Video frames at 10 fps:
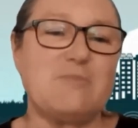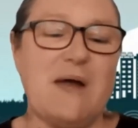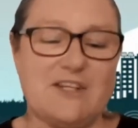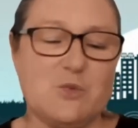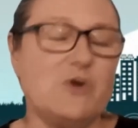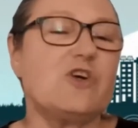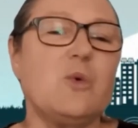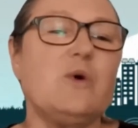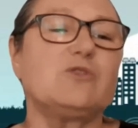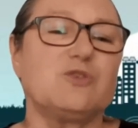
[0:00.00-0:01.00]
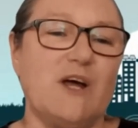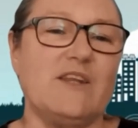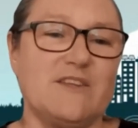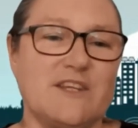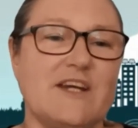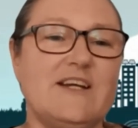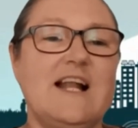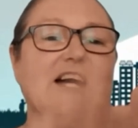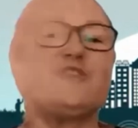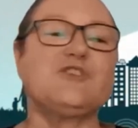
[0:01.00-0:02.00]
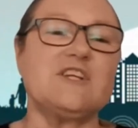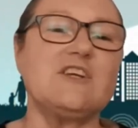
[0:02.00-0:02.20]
have that patchwork quilt rather than a,